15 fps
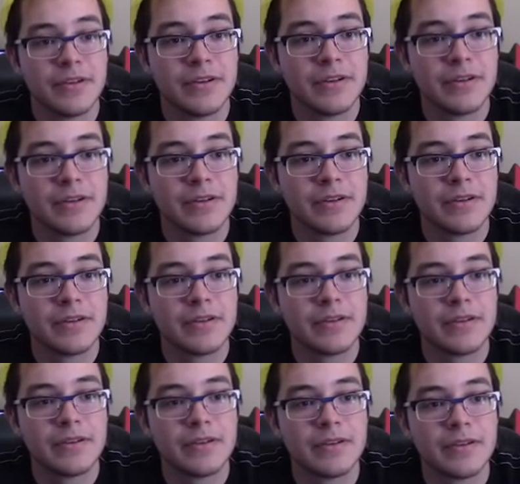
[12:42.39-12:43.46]

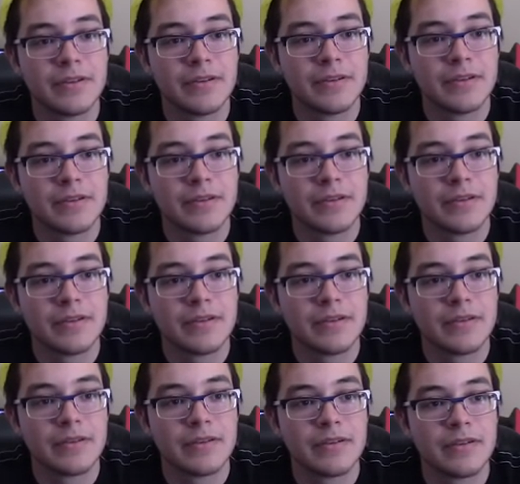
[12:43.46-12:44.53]

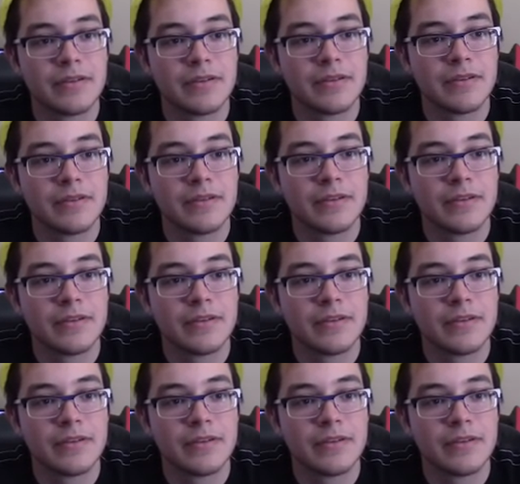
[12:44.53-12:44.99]
No one is speaking in this clip.